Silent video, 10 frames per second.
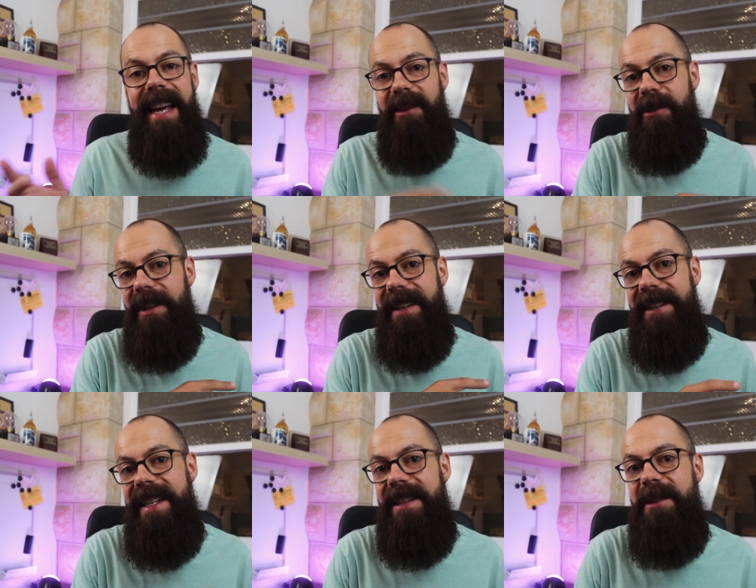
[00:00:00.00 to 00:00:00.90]
There are all the
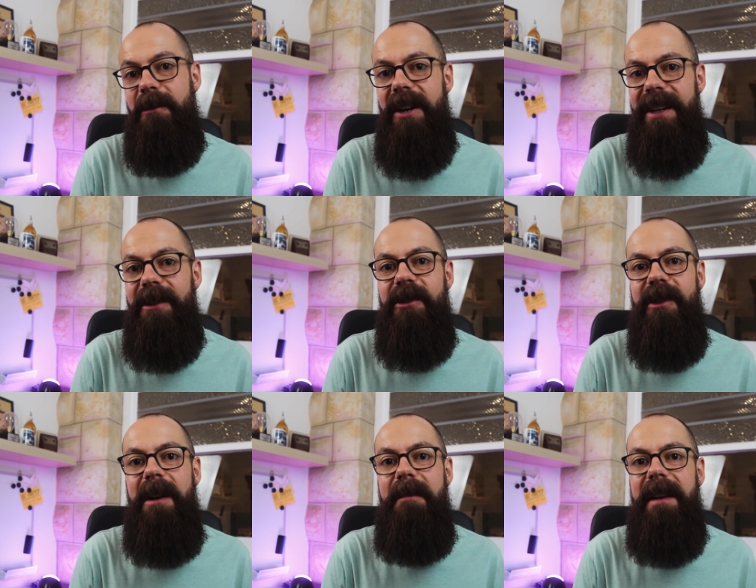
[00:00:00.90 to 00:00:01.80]
reasons why your
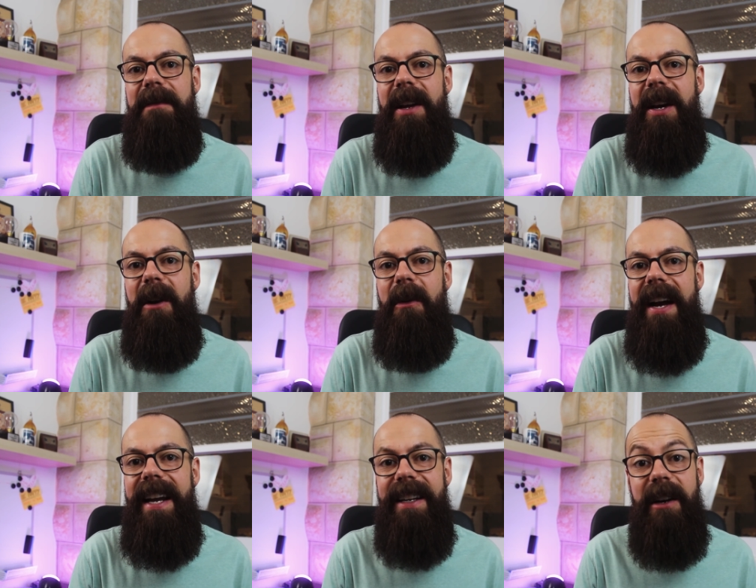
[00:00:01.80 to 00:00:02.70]
drone may fly away.